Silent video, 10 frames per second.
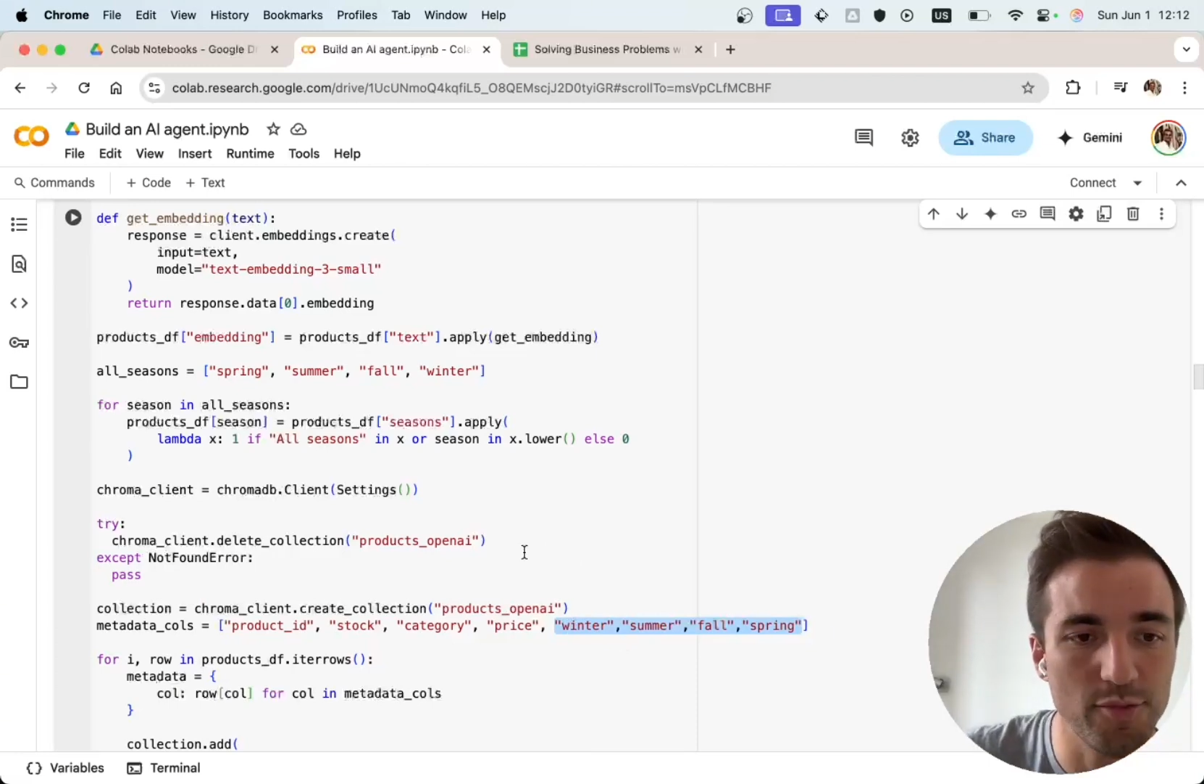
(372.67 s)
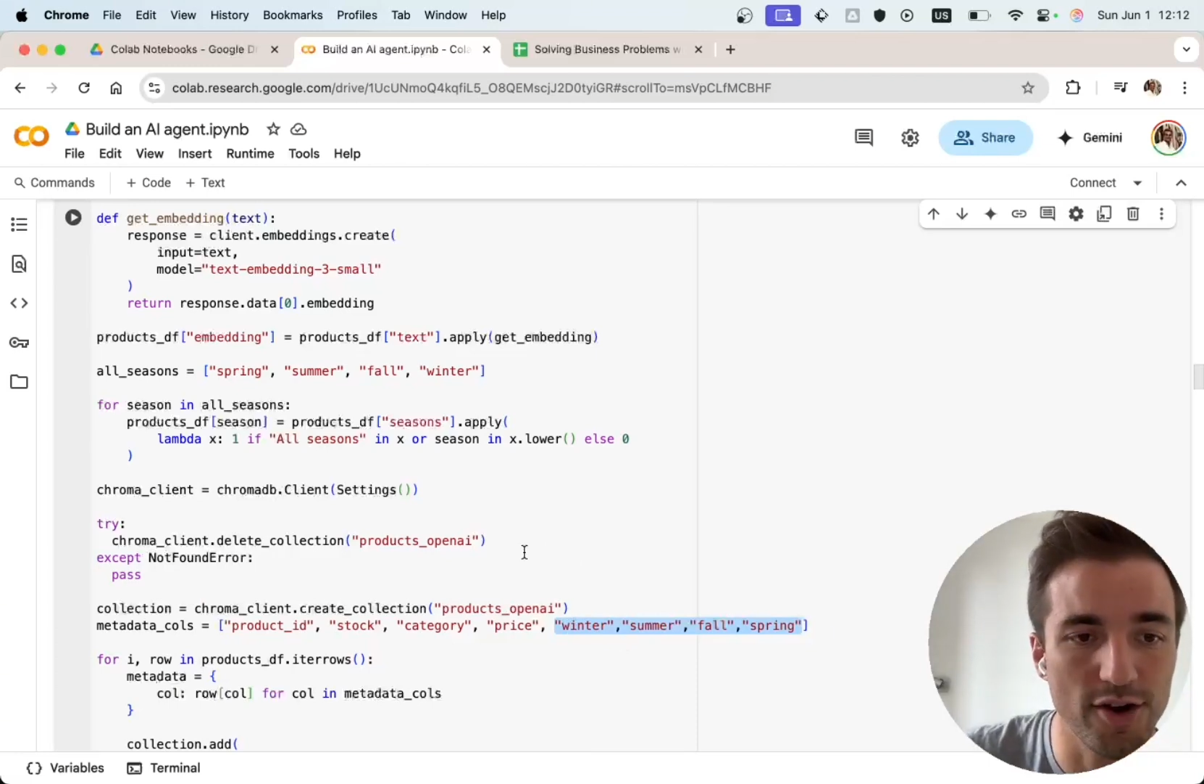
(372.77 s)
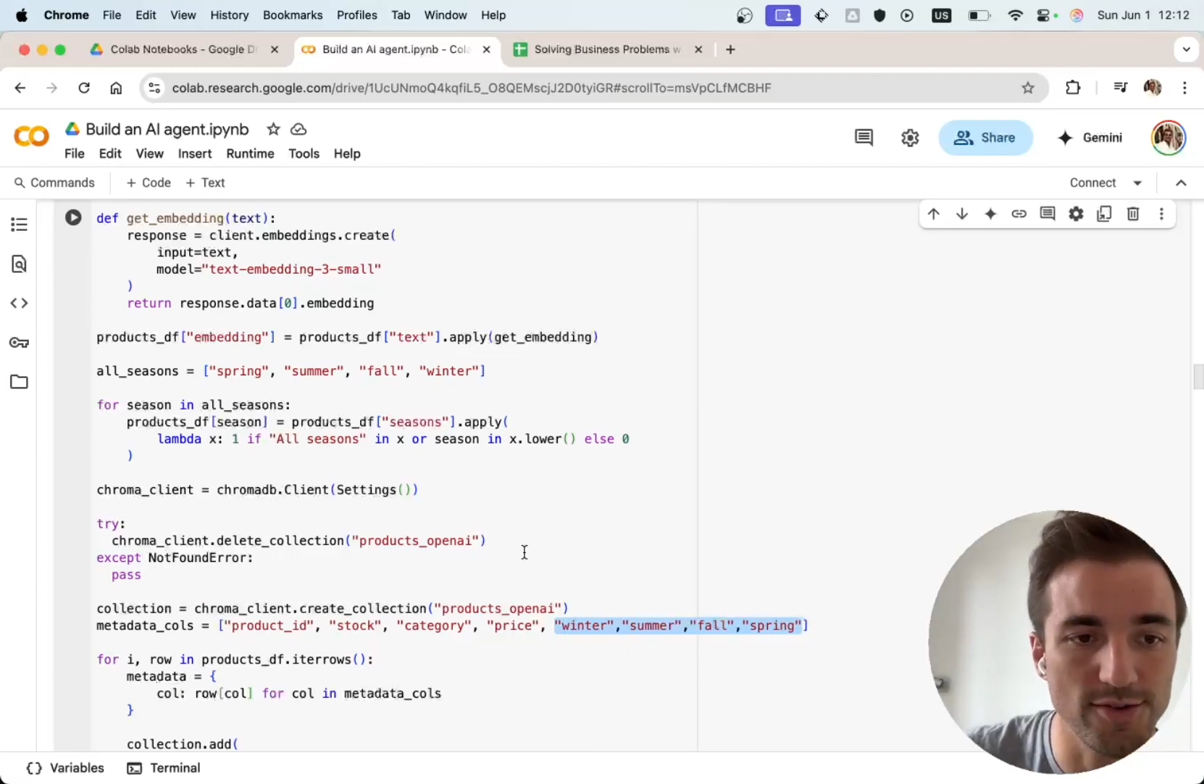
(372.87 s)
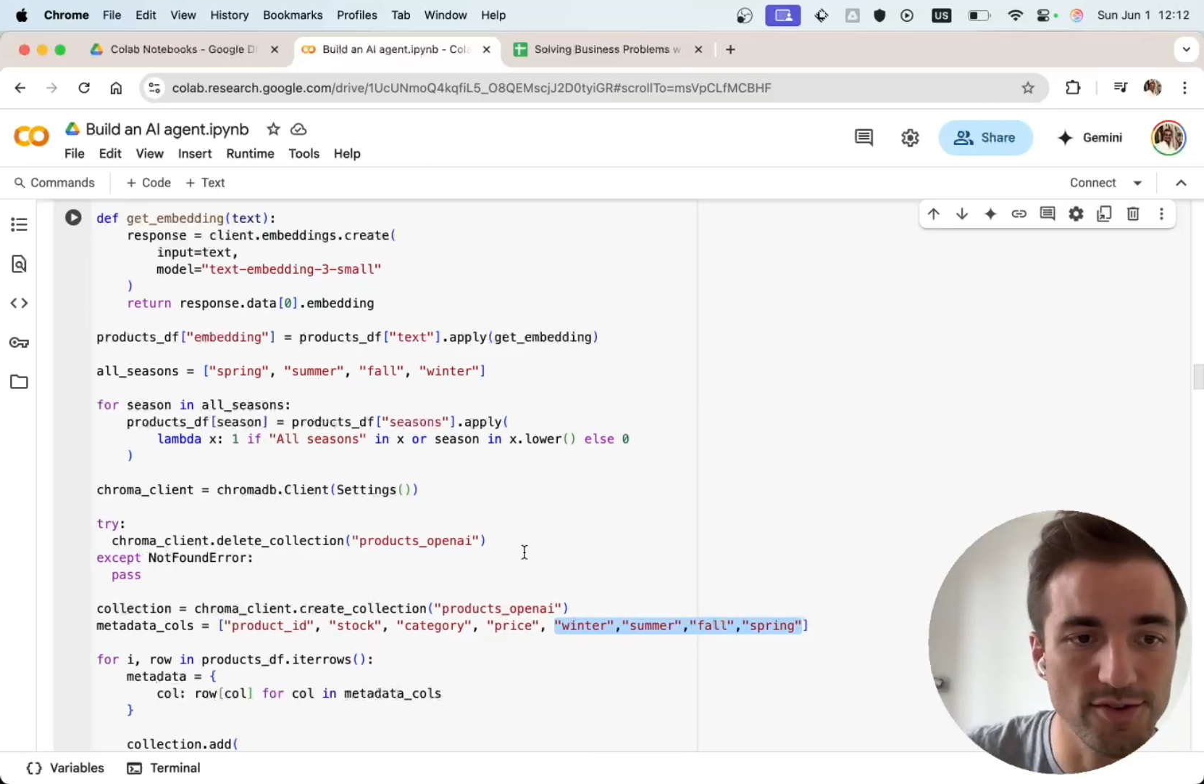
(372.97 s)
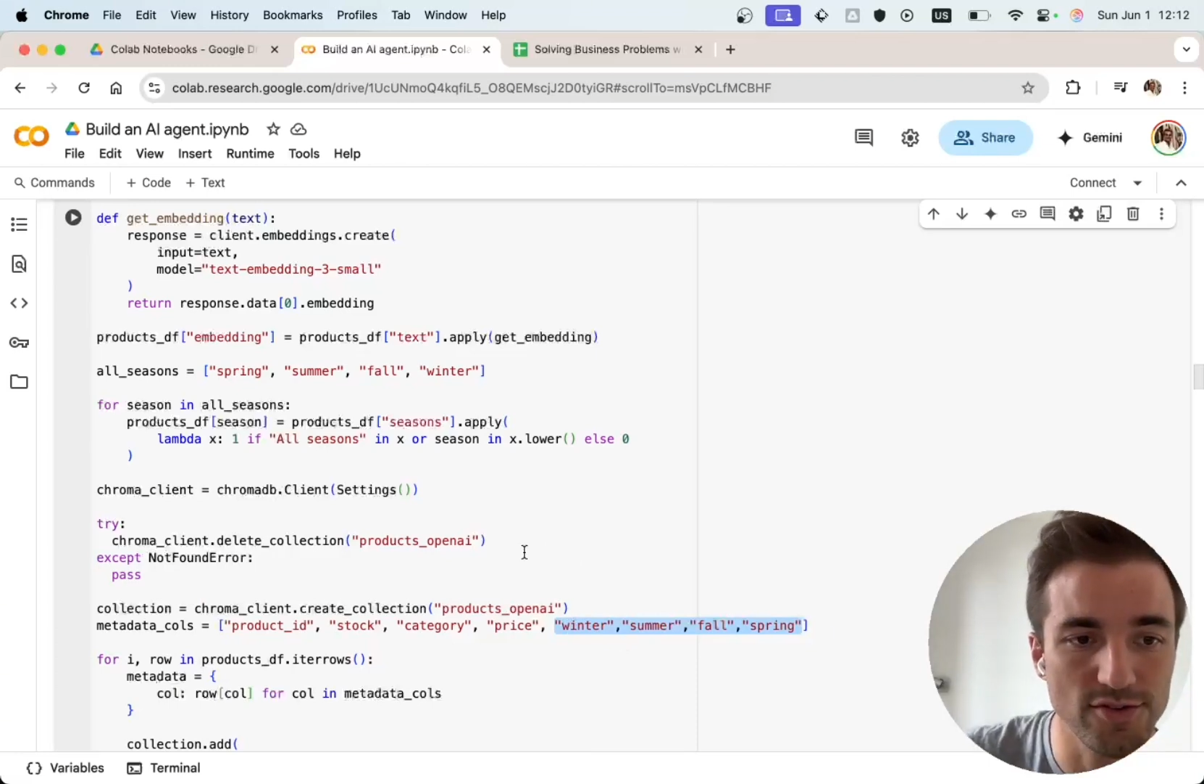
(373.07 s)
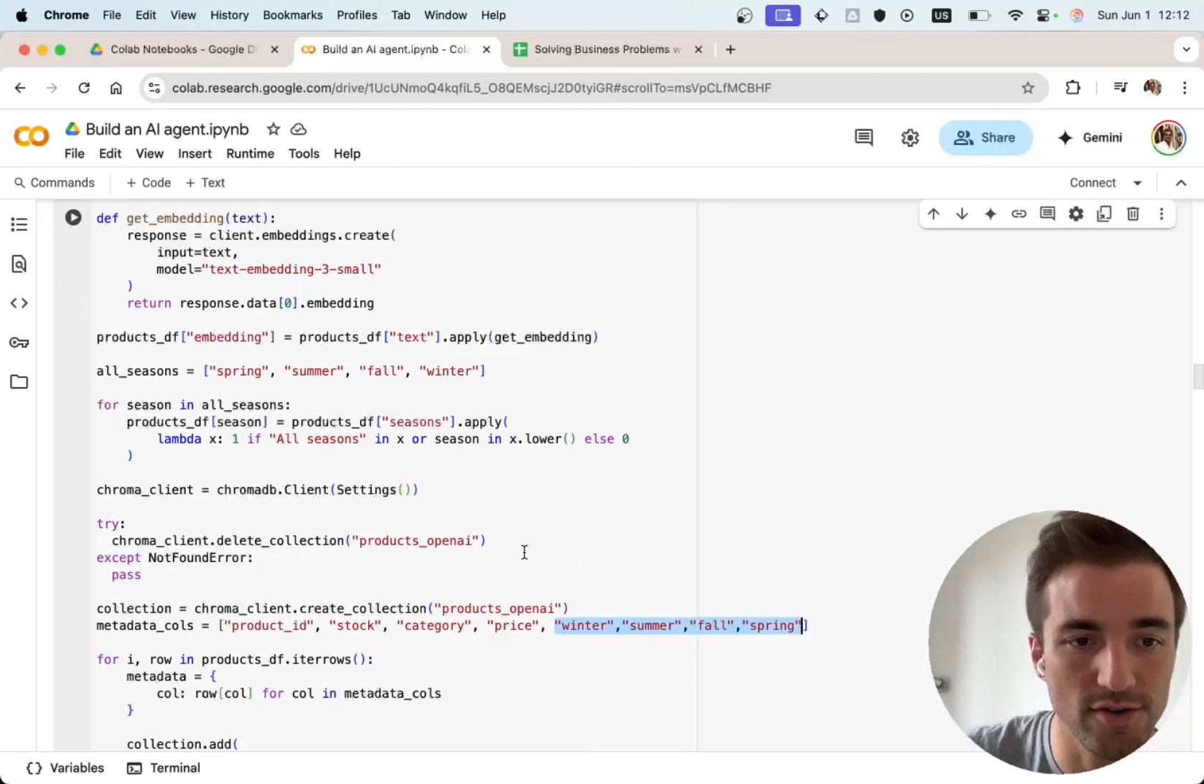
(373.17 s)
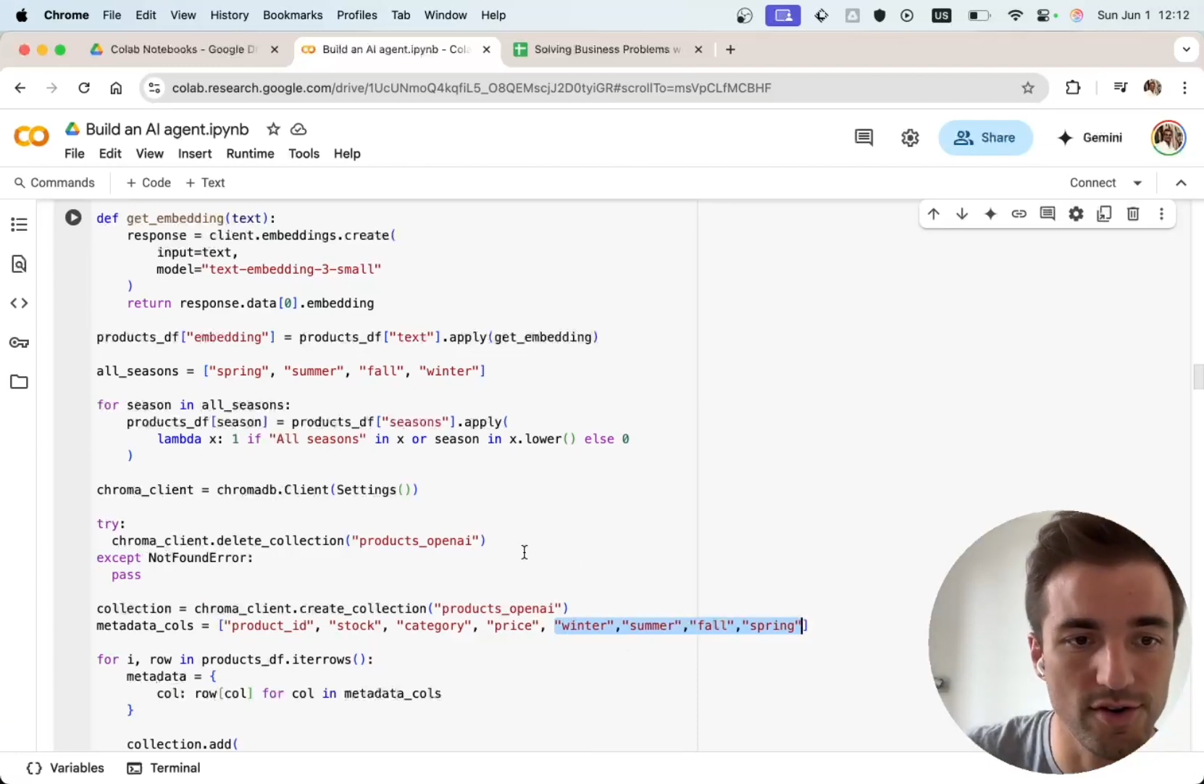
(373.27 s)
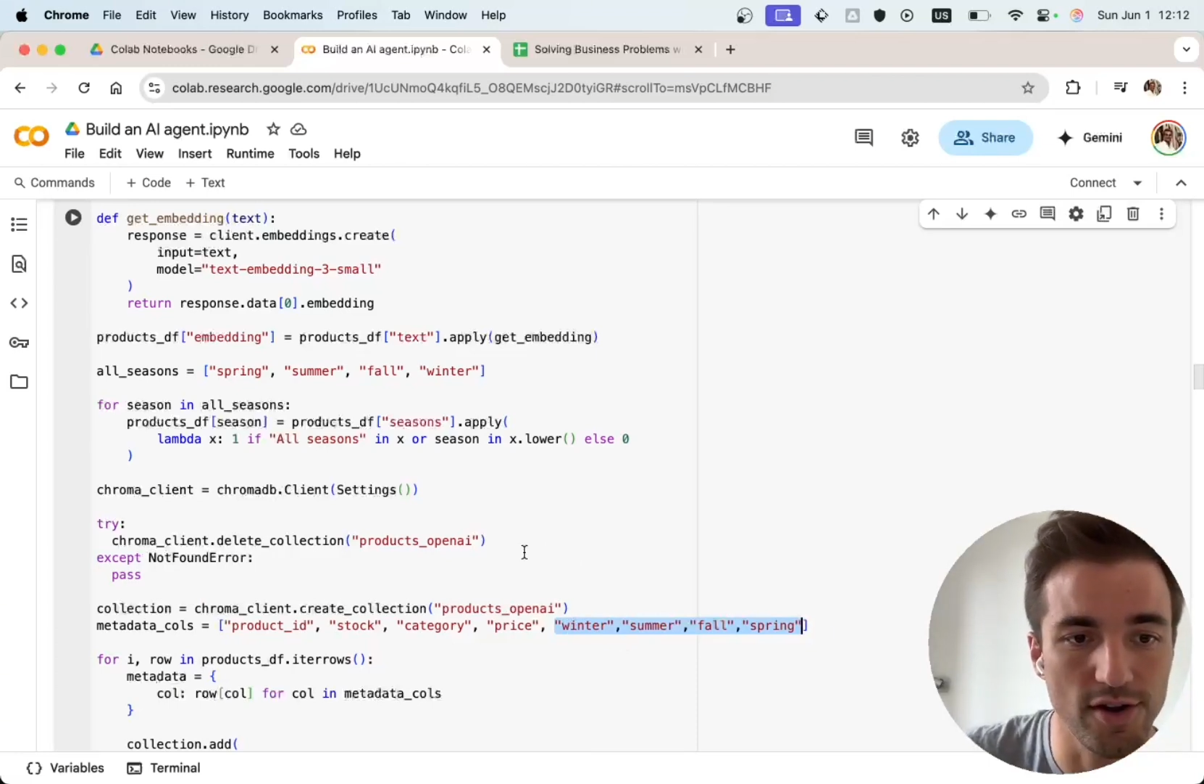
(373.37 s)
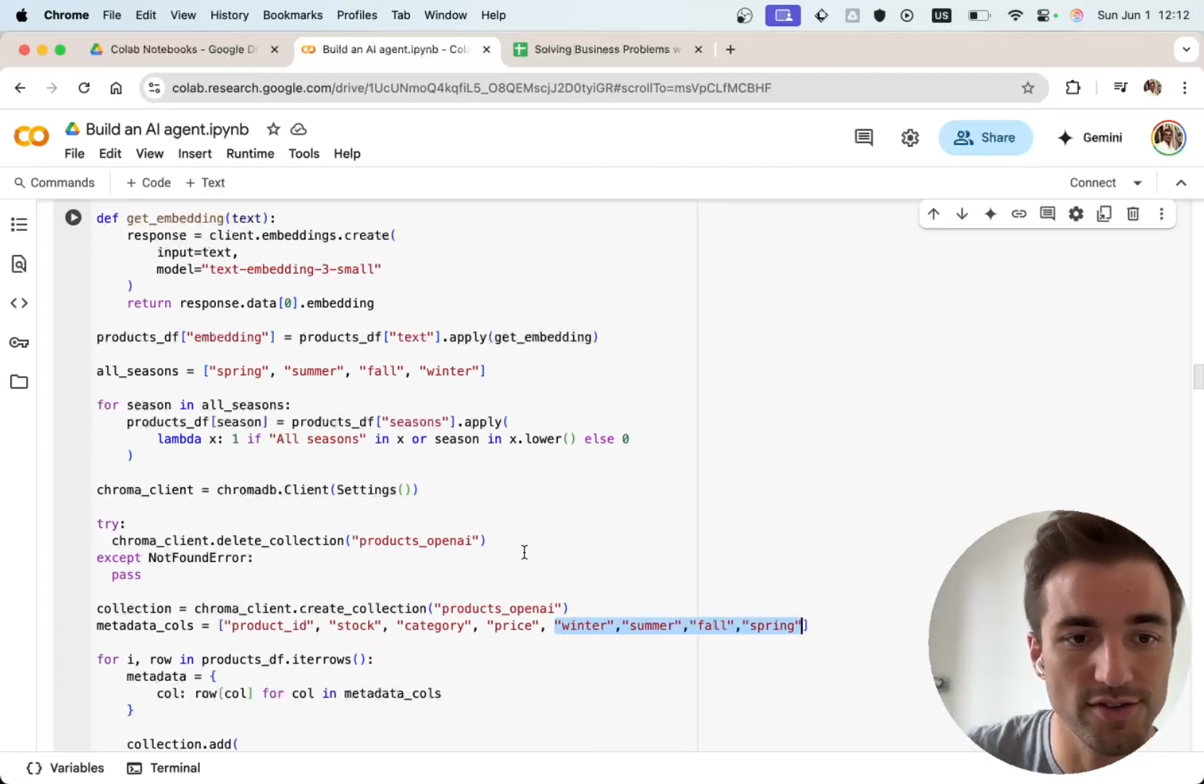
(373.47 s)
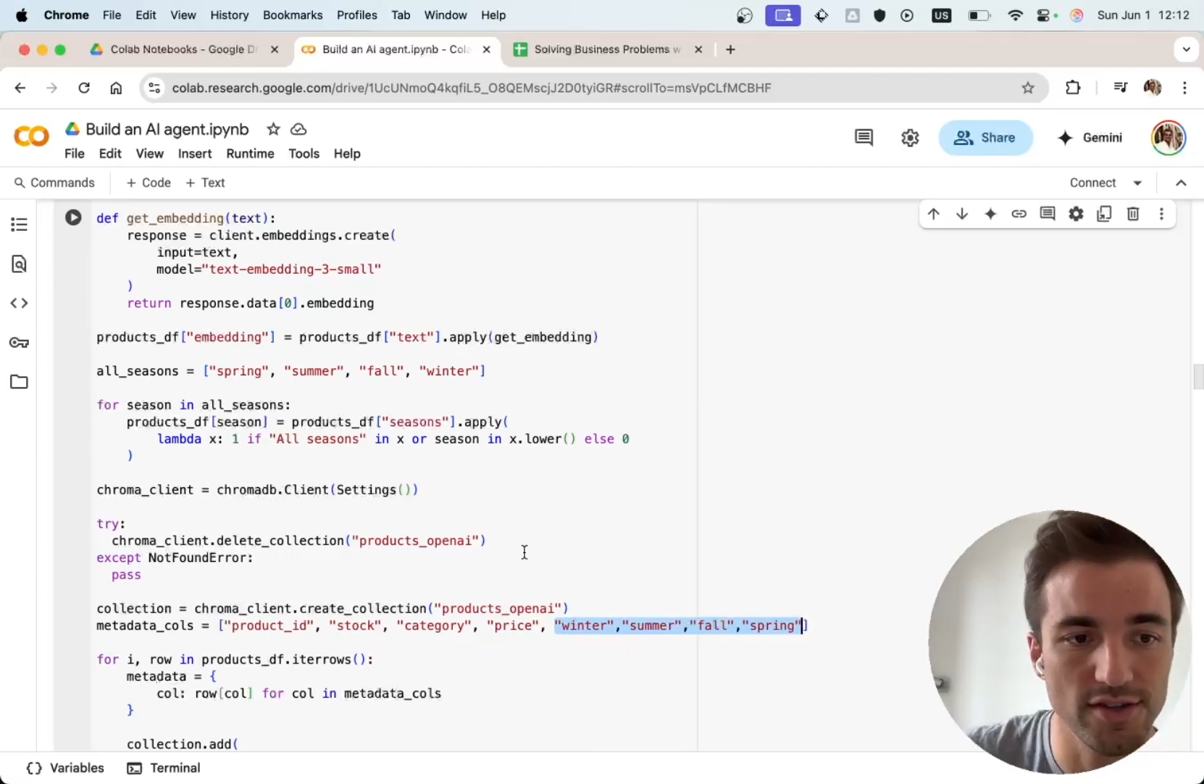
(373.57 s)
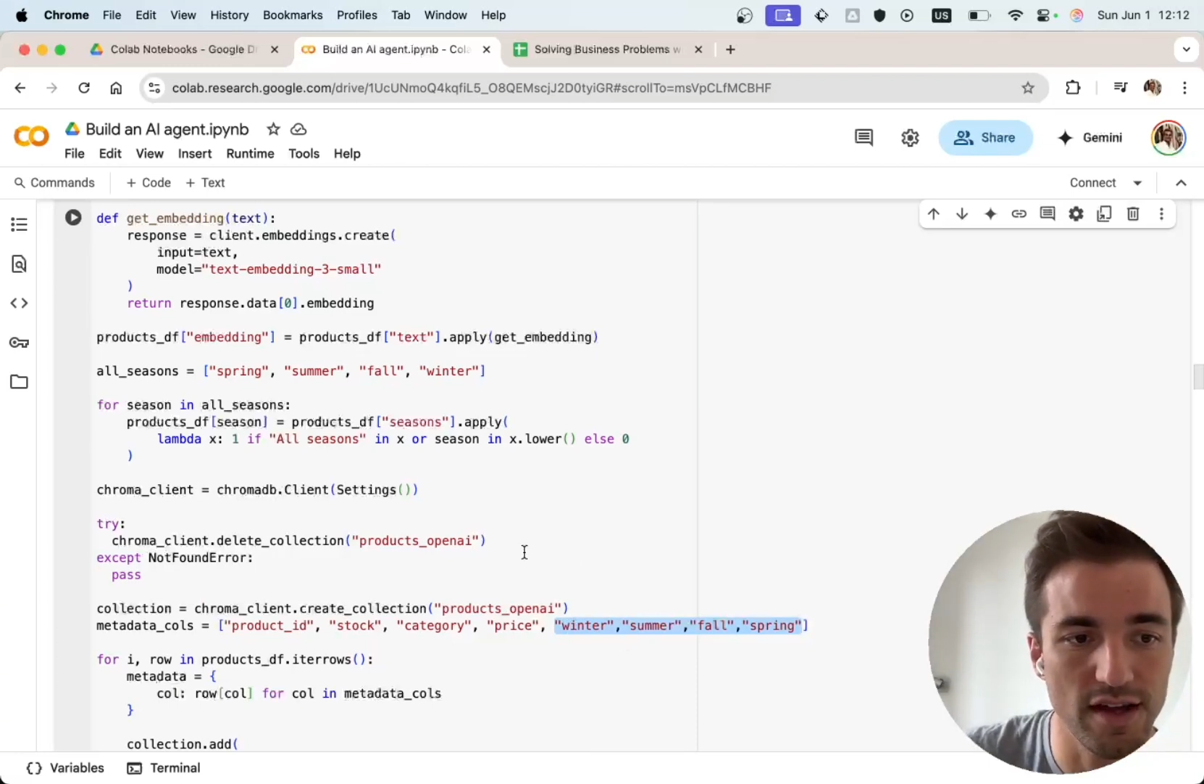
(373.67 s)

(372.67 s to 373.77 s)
product or not.